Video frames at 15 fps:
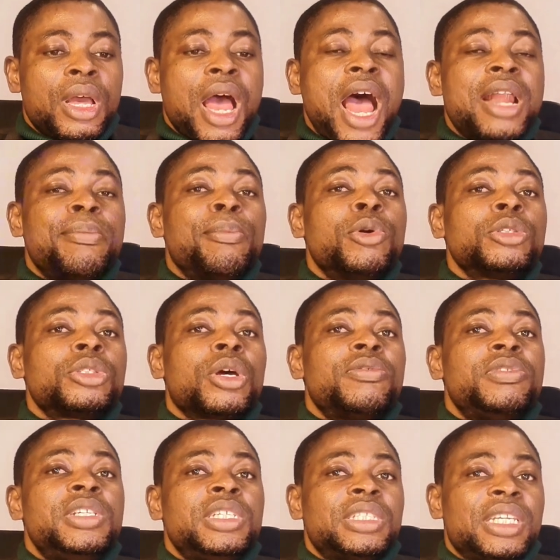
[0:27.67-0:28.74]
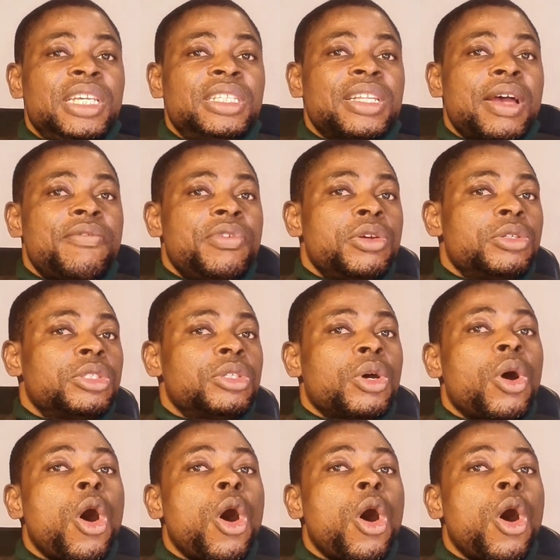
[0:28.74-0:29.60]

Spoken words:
And most of these interviews